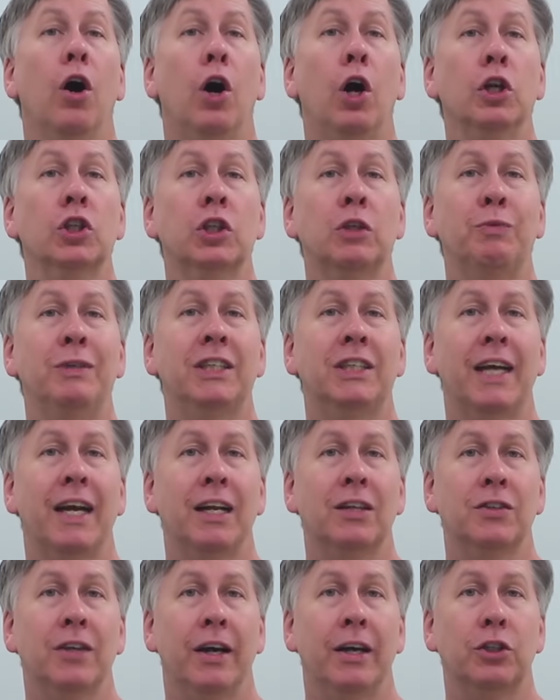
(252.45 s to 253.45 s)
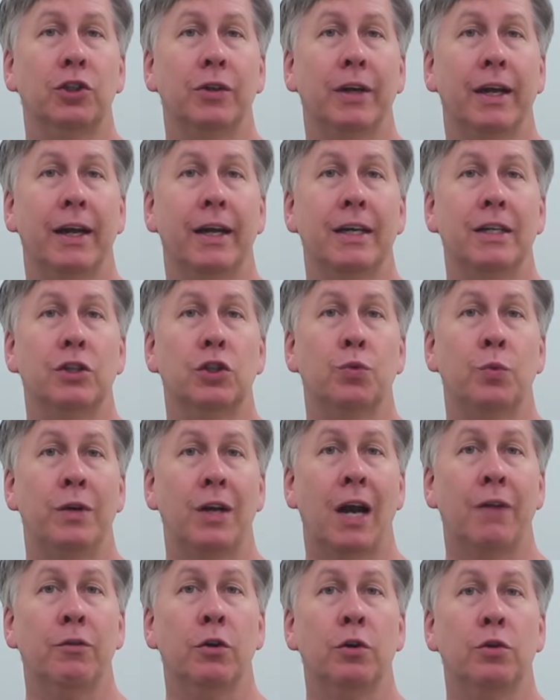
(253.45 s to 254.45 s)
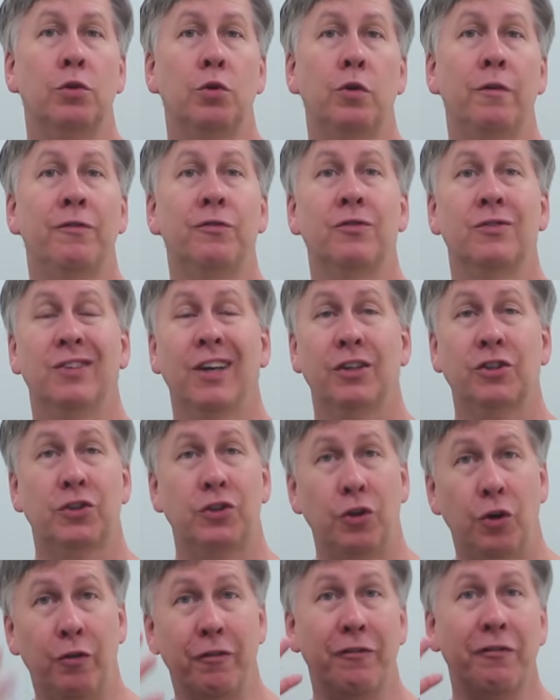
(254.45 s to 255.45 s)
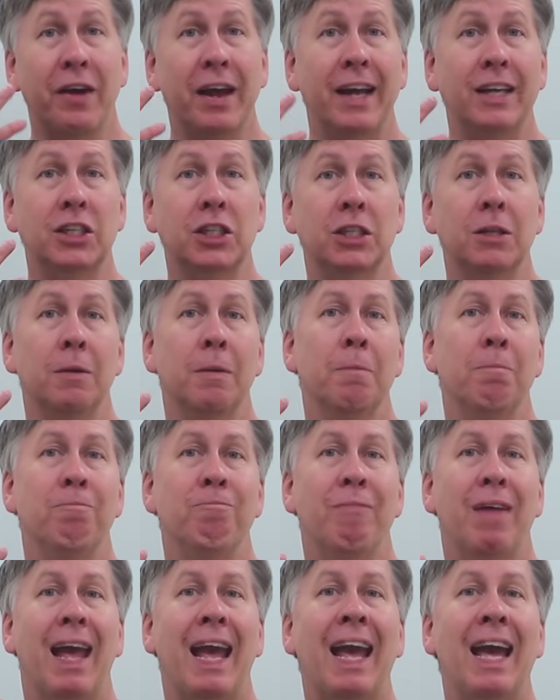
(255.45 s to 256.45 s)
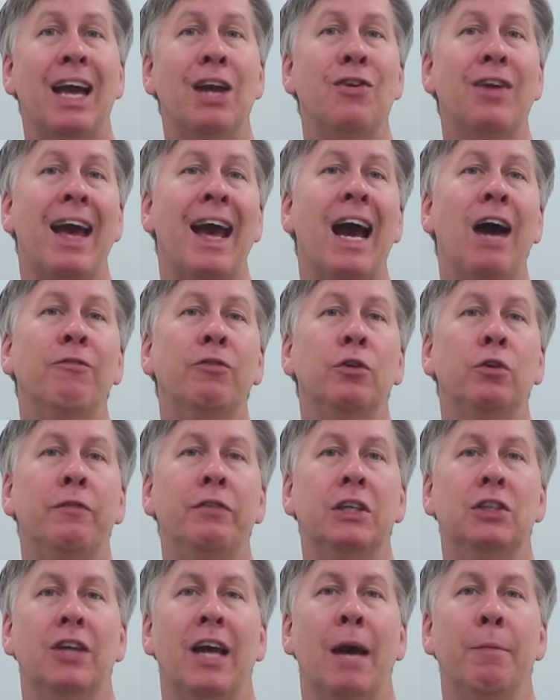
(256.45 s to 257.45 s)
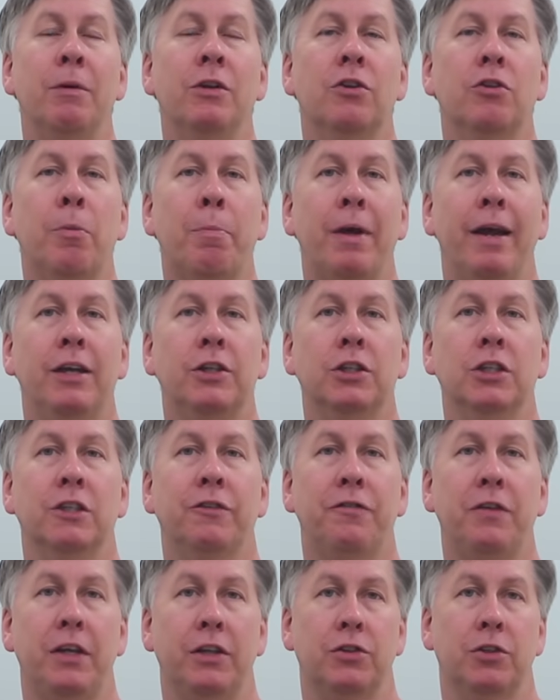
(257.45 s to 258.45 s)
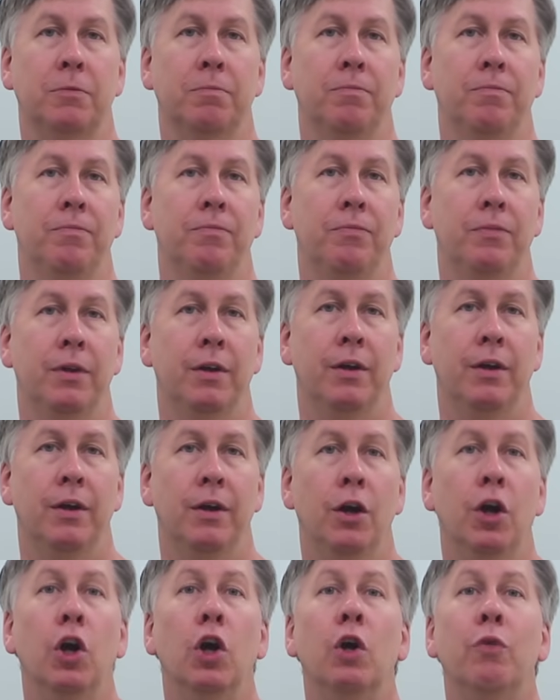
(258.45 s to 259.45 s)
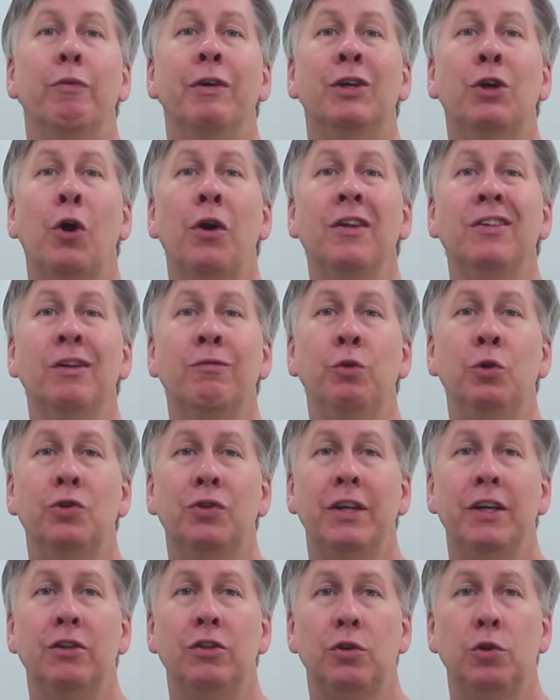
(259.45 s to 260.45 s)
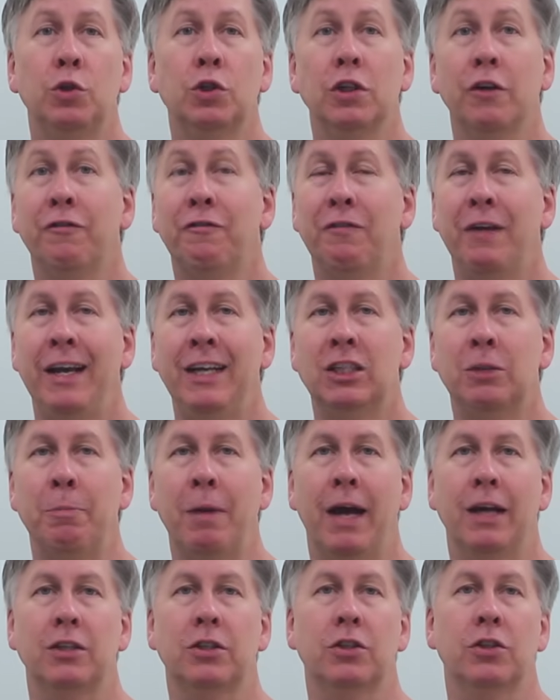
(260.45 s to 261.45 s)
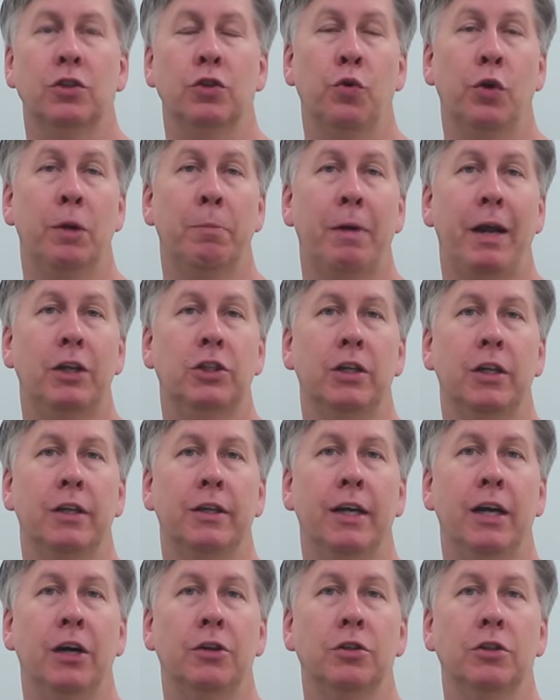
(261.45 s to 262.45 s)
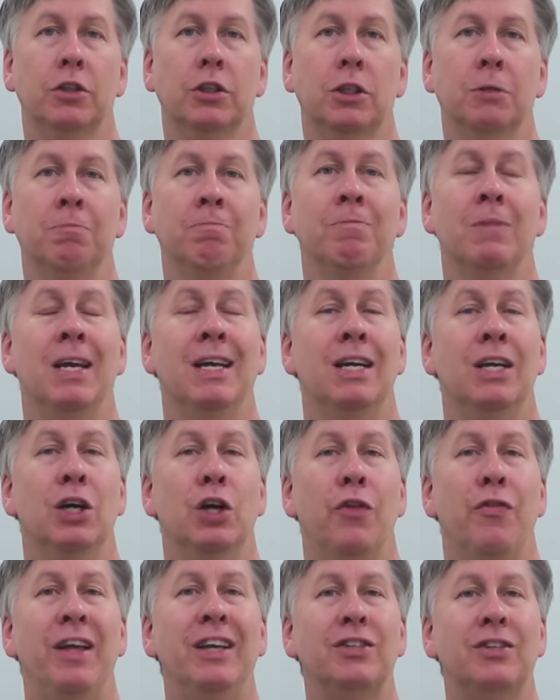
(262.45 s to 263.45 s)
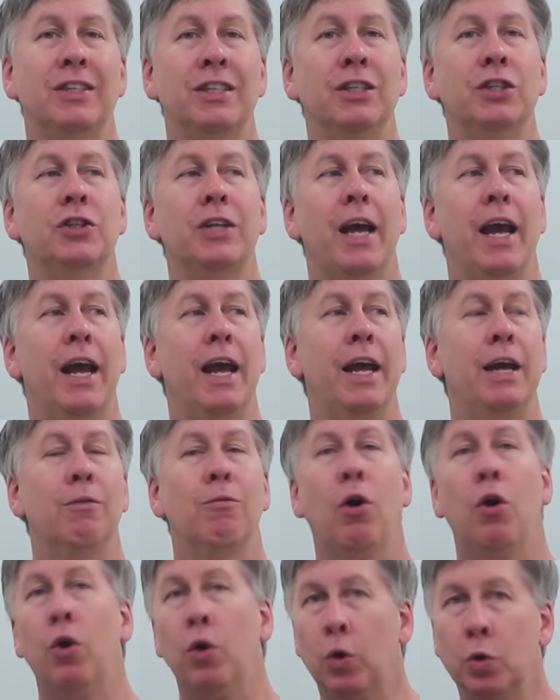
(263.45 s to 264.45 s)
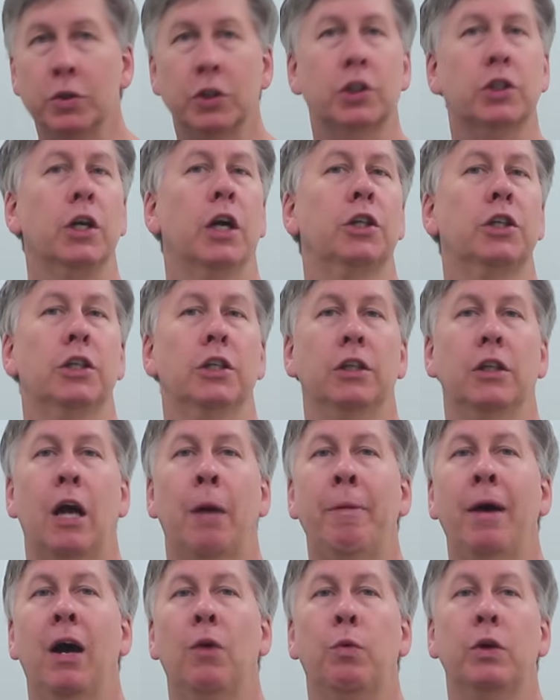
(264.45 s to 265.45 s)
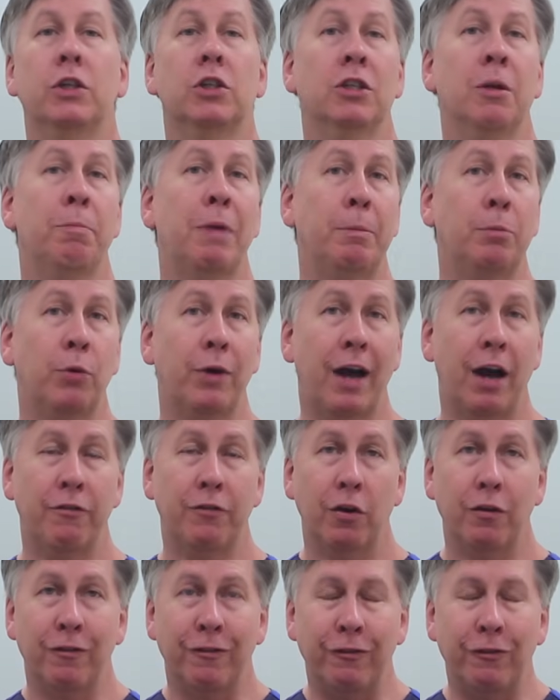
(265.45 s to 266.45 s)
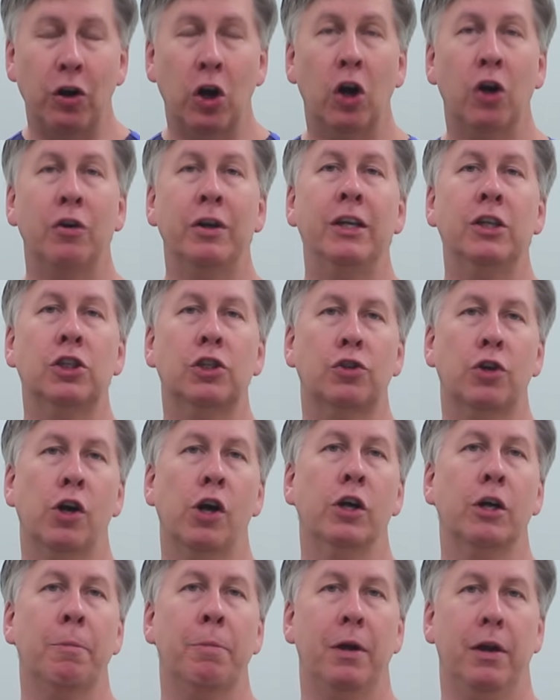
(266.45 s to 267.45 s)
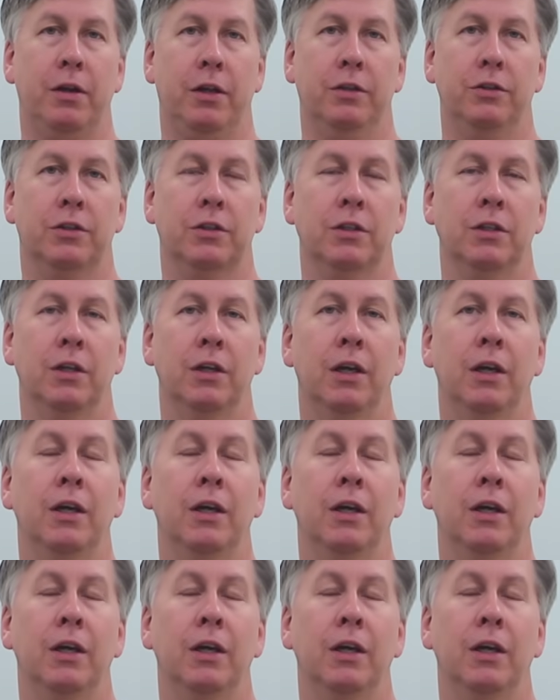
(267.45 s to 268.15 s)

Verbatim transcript: Also resanitize your hands whenever you've touched your own face and after you've examined the patient's feet. Regarding the routine use of face masks during patient encounters, this is a whole discussion about which some people have very strong opinions.